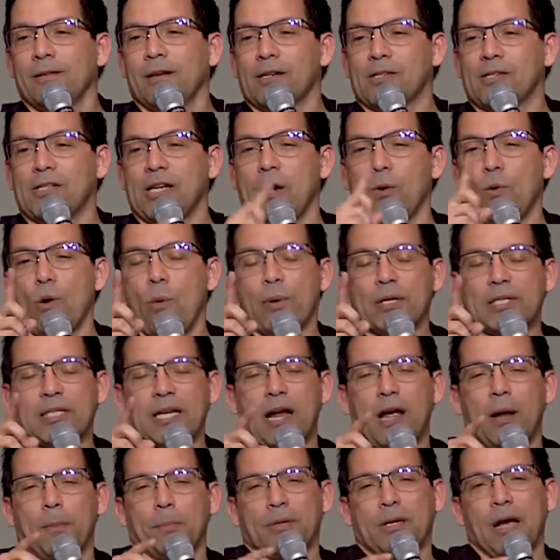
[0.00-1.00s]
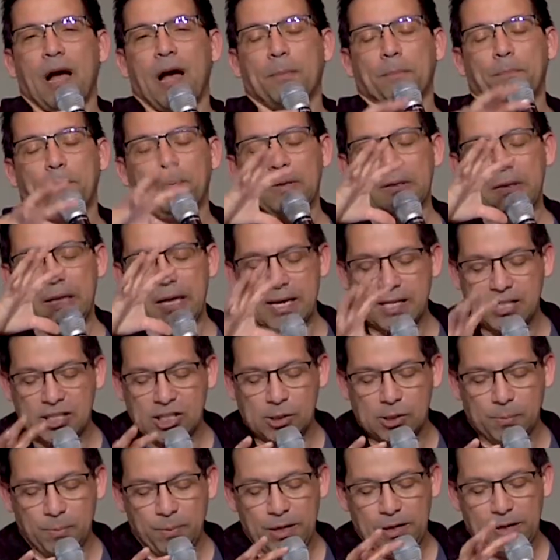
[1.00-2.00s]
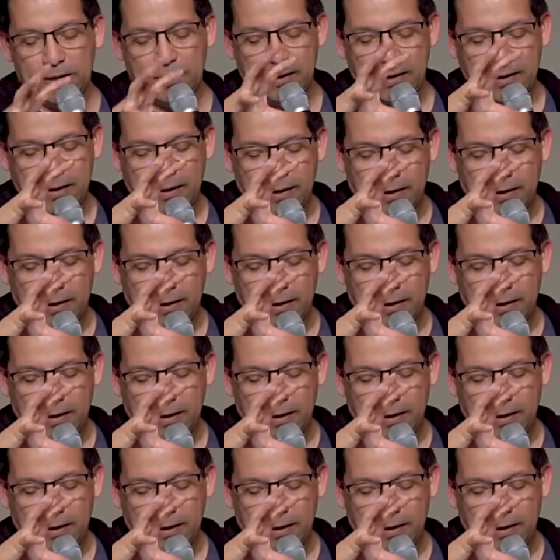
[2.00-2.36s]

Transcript: I'll say it one more time. God bless me.